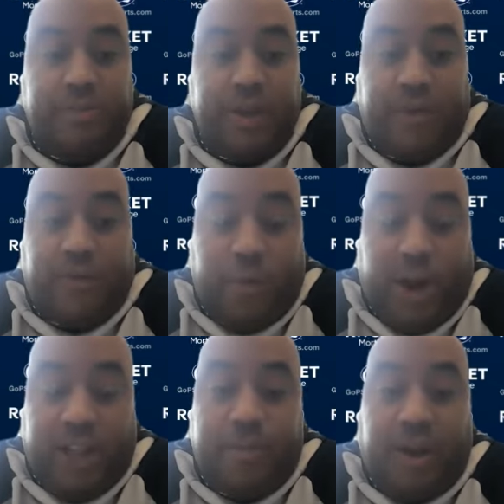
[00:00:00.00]

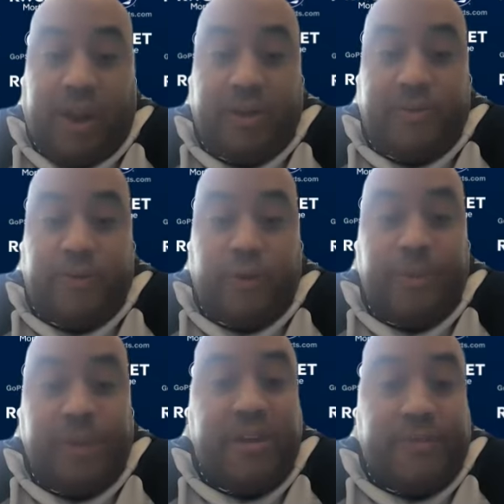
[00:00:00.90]
Everybody planned for
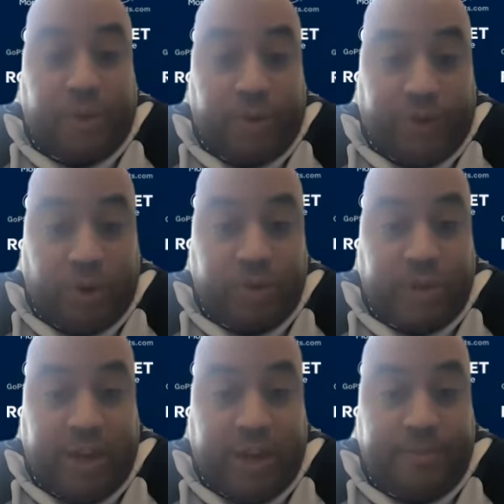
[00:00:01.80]
me for the first
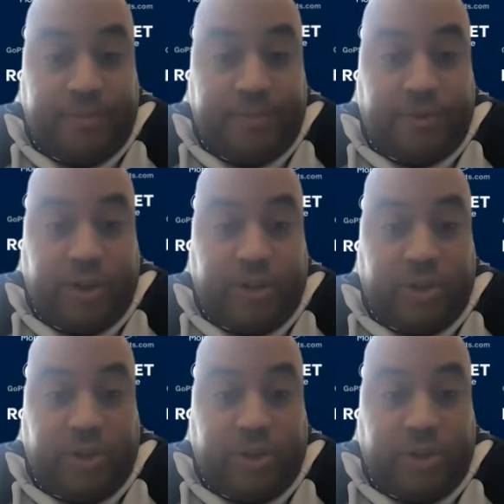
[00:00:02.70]
time, right?